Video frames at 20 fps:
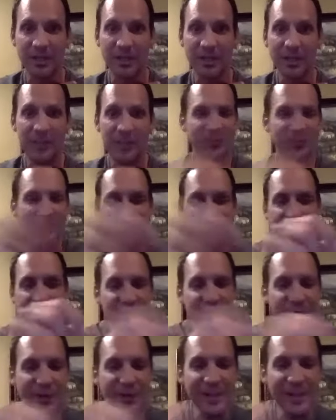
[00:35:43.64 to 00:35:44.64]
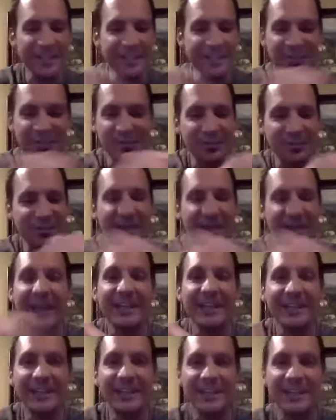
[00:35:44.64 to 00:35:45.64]
So now you're writing it, you're
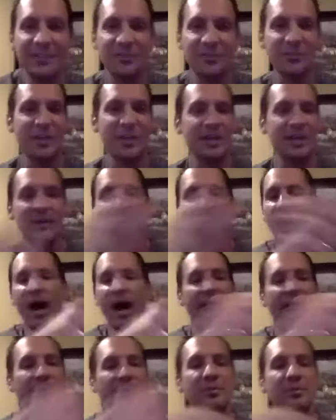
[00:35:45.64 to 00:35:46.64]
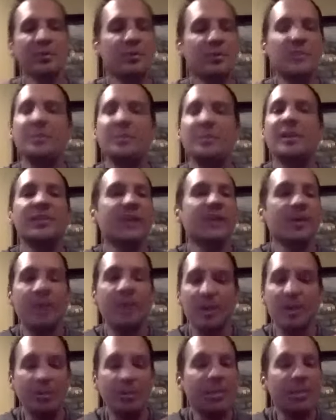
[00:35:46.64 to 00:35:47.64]
signing it, and you're saying, I'm doing this because I
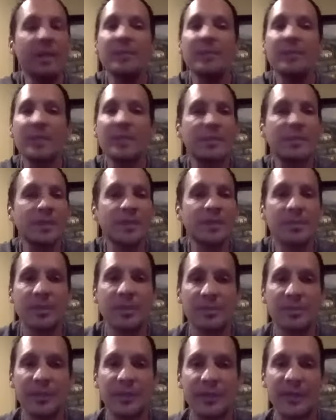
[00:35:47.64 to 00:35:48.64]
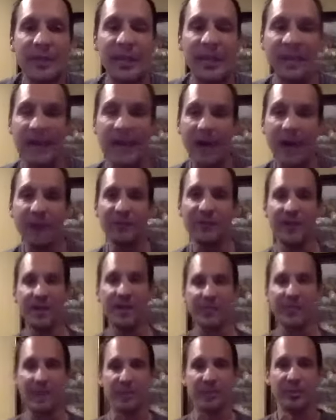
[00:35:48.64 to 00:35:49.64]
want to blank, blank, blank, blank, blank, blank, blank. And now I've
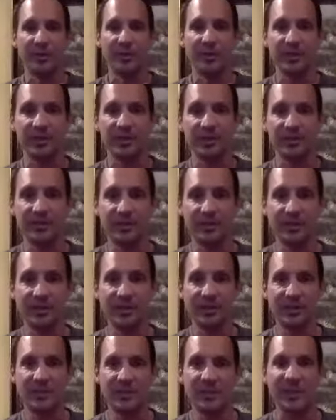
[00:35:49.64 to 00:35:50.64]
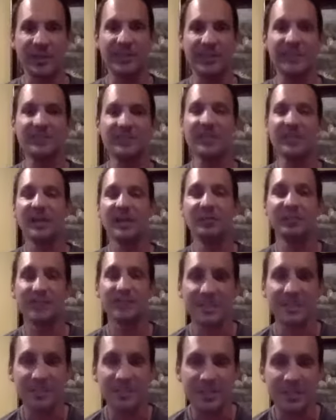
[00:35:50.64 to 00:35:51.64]
got that book. And anytime,
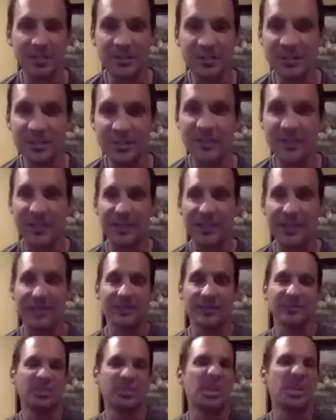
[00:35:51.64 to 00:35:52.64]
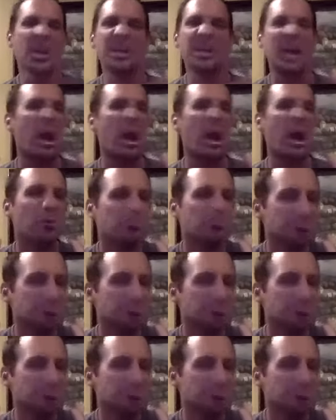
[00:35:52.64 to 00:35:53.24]
Lisa, you decide to check out